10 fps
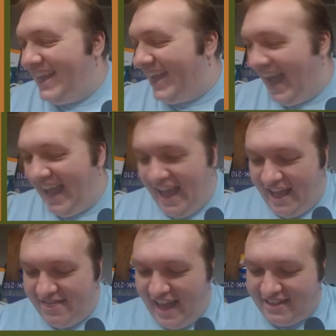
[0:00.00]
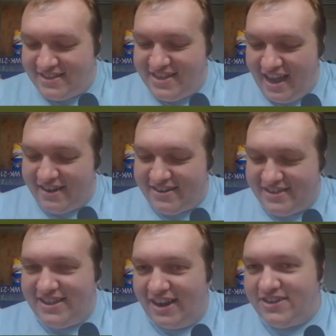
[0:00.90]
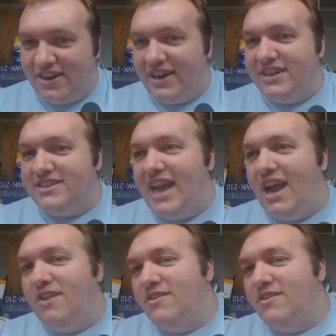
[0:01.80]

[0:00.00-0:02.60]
Okay, that's their turn. It is now